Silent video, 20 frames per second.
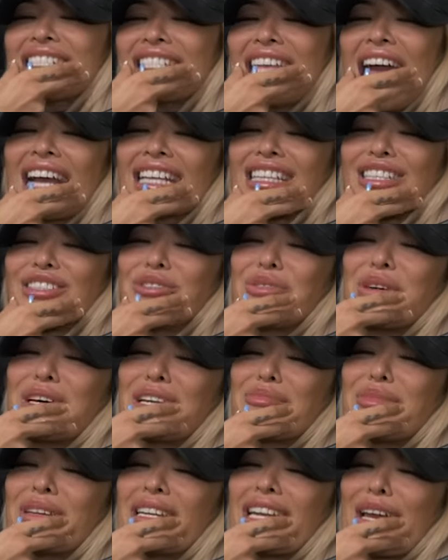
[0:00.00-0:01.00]
Like, you would
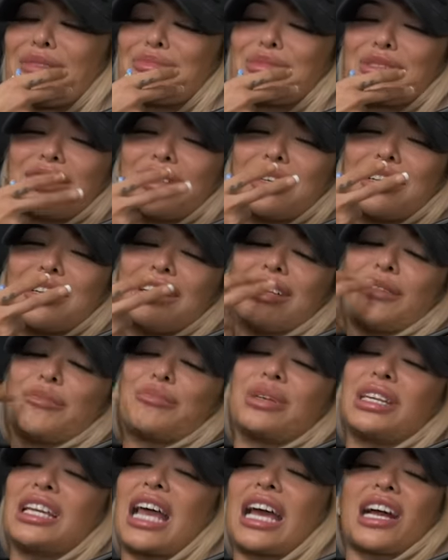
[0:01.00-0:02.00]
have been able to
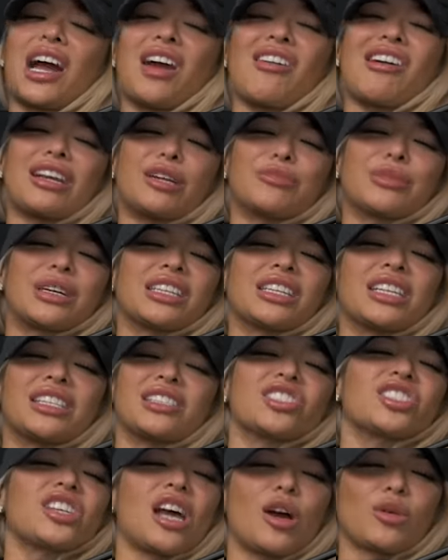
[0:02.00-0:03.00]
be like, all right, I'm going to get
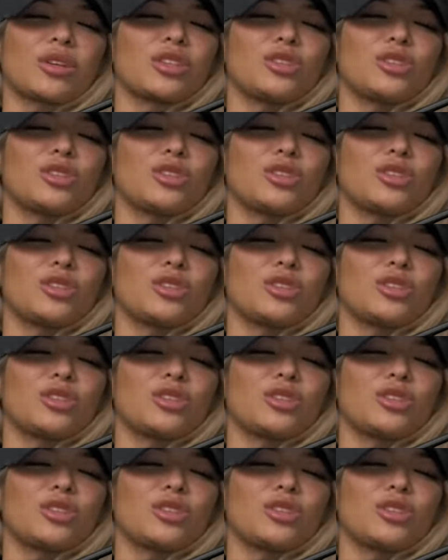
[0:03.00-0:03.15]
in the shower.